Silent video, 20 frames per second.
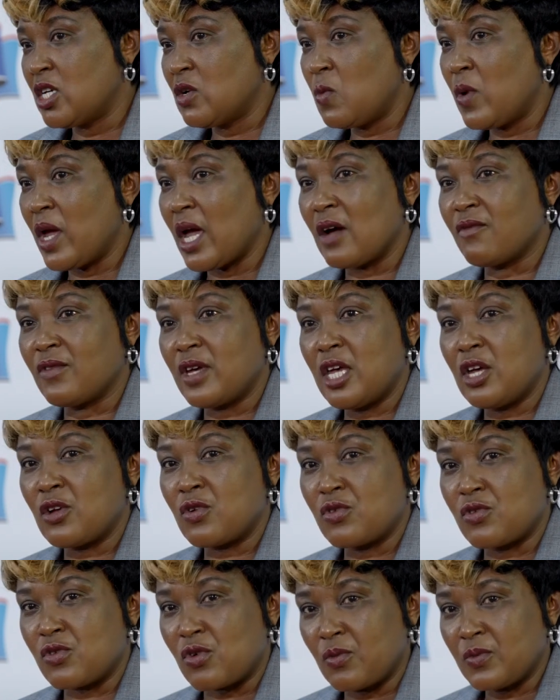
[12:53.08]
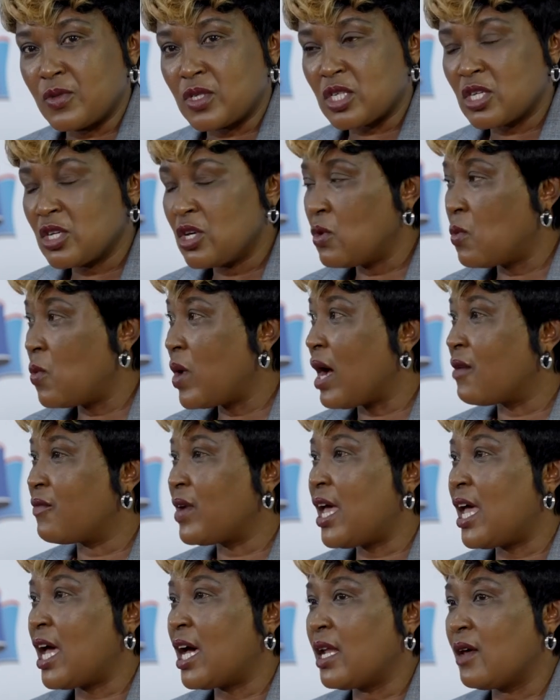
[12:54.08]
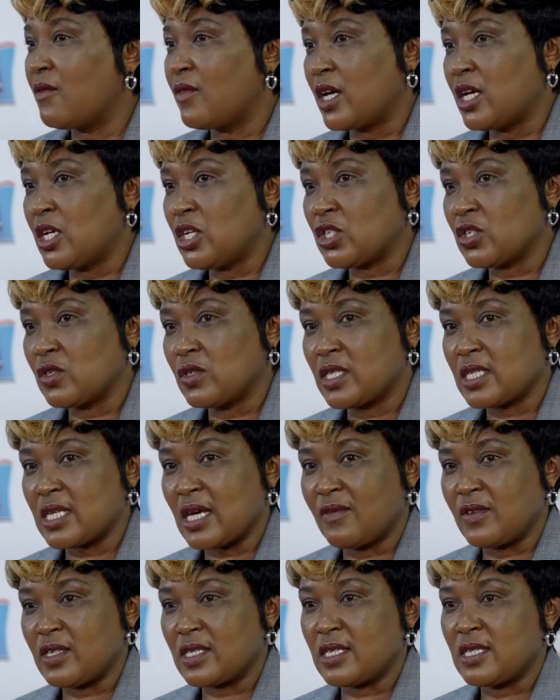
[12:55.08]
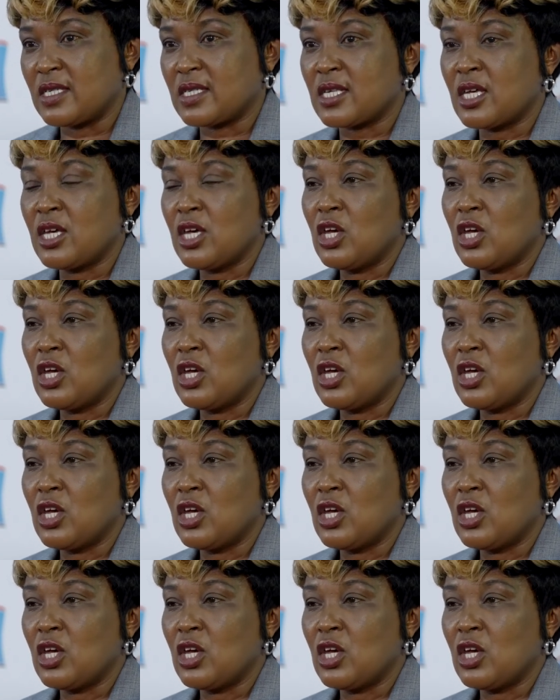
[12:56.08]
We have aerodromes. We have air navigation services.